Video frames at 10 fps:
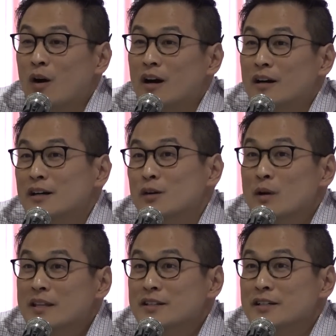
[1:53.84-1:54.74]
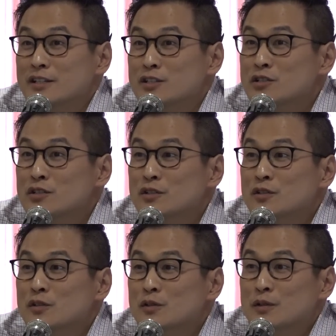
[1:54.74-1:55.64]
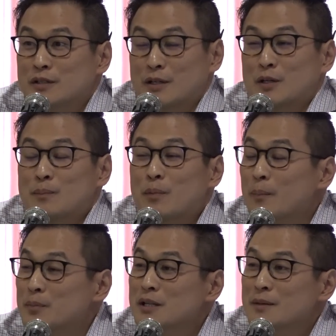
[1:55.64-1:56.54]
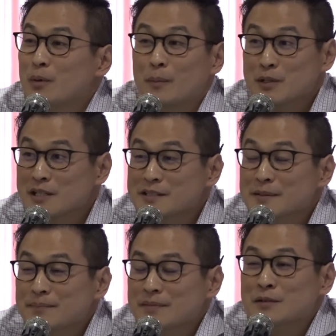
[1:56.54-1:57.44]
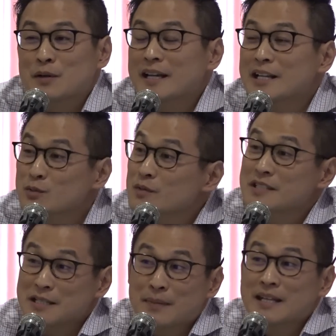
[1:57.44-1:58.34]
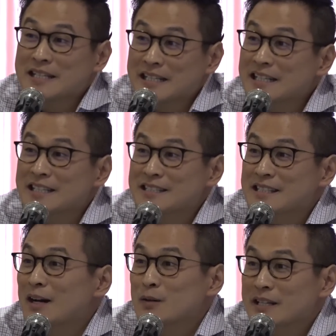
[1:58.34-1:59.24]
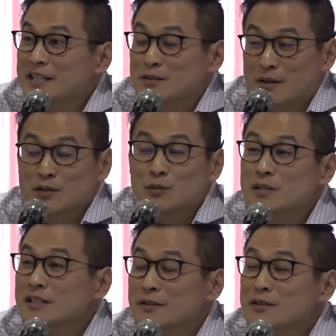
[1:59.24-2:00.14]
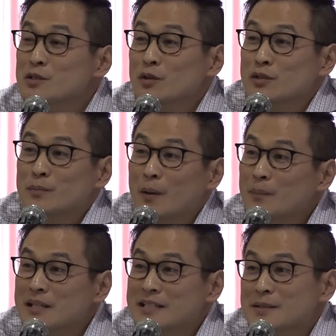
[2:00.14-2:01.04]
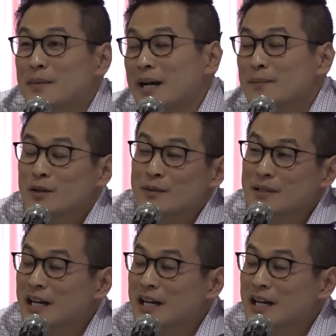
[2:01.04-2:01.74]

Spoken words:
whether it's true populism, right? As we've seen many elites nowadays around the world, they resort to populism. I'm on